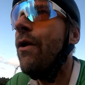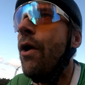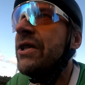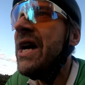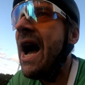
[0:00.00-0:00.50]
are
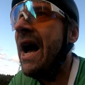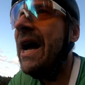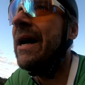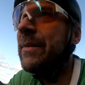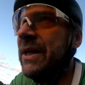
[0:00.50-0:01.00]
all
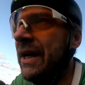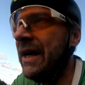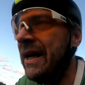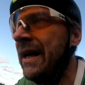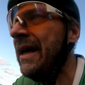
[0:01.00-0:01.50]
timed
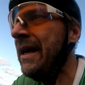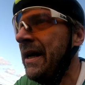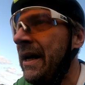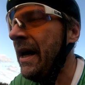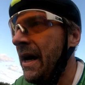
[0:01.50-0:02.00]

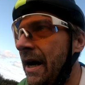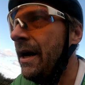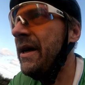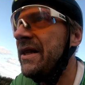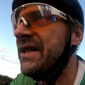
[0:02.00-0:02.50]

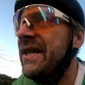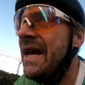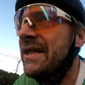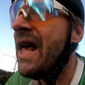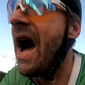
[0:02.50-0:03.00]
in the
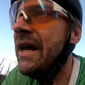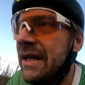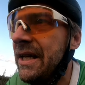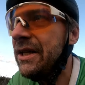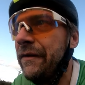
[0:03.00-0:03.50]
sense that
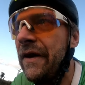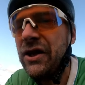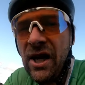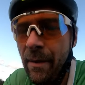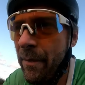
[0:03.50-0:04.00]
you need to
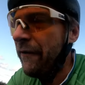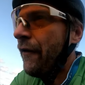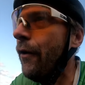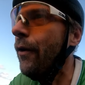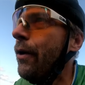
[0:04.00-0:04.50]
finish it
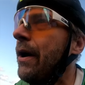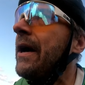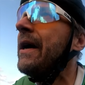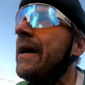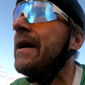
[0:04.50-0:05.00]
before
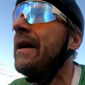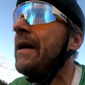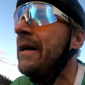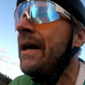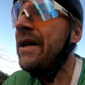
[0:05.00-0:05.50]

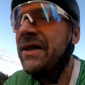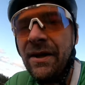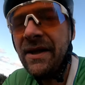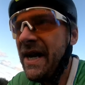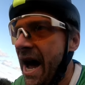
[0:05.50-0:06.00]
a
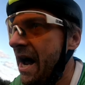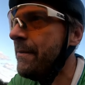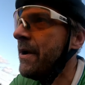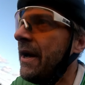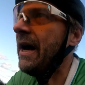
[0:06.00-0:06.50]
certain
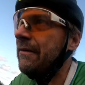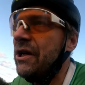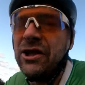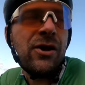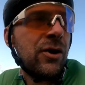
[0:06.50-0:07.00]
time and
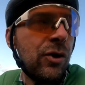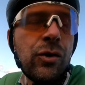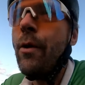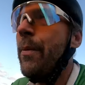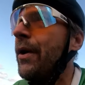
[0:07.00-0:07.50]
reach those
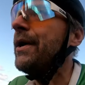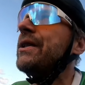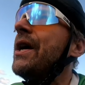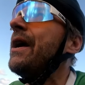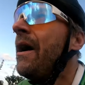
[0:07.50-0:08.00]
control
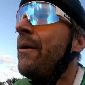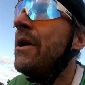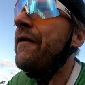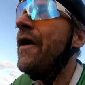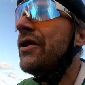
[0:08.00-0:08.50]
points. When
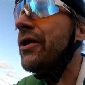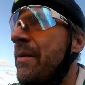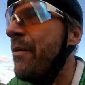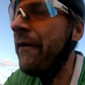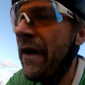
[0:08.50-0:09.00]
you first look
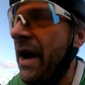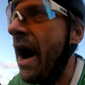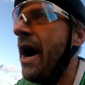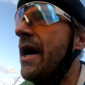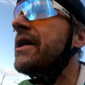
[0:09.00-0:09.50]
at the Brevet
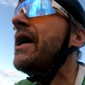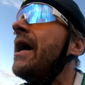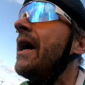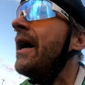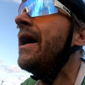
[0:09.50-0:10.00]
card,
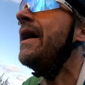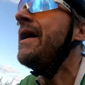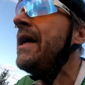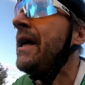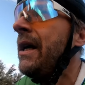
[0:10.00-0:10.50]

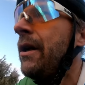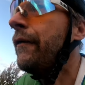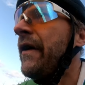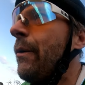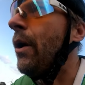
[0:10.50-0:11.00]
you'll
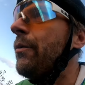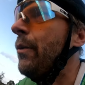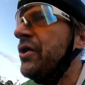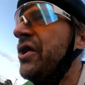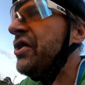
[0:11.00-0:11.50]
think,
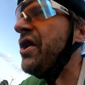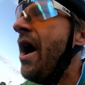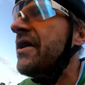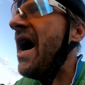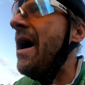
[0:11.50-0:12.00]
what's this
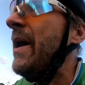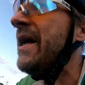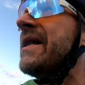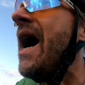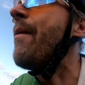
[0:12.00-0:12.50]
start time and
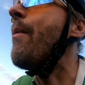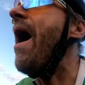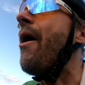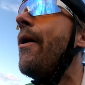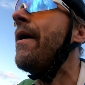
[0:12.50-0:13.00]
end time
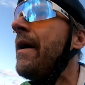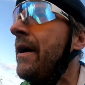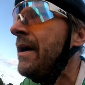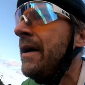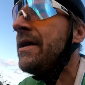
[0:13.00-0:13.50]
about?
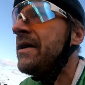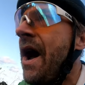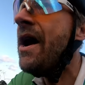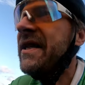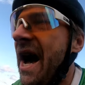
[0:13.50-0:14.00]

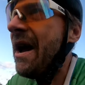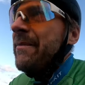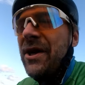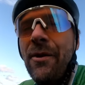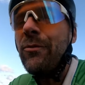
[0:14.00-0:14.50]
Start
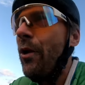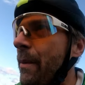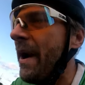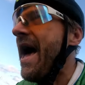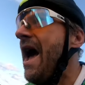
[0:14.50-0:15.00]
time, don't worry
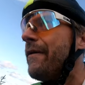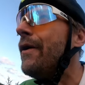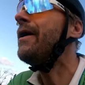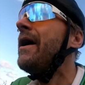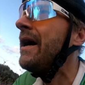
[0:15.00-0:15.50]
about that
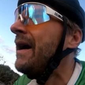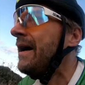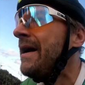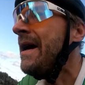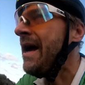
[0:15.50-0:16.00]
ever.
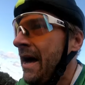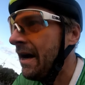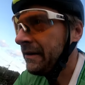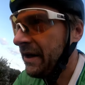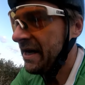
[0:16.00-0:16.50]

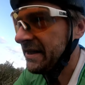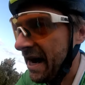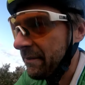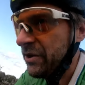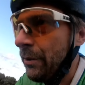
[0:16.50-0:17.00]
The end
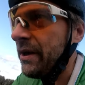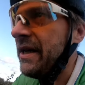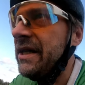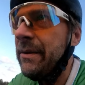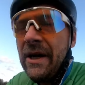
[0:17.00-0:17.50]
time is the one you
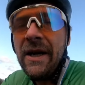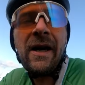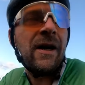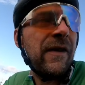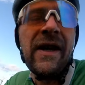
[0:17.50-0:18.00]
need to be
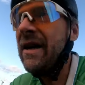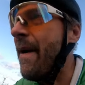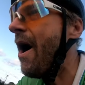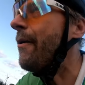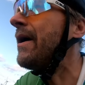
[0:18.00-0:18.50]
thinking
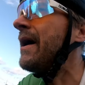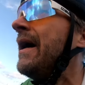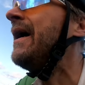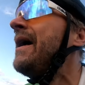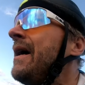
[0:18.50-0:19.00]
about,
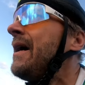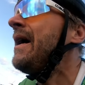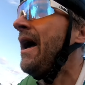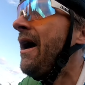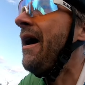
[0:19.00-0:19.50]

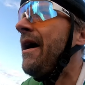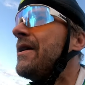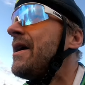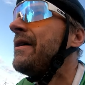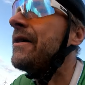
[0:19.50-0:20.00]

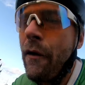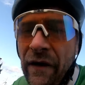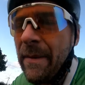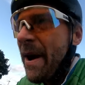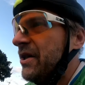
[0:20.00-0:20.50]
and don't
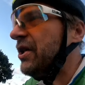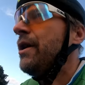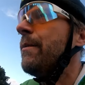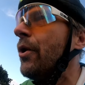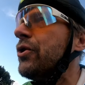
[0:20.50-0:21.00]
think about it
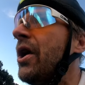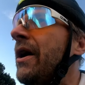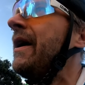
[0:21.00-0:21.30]
too much.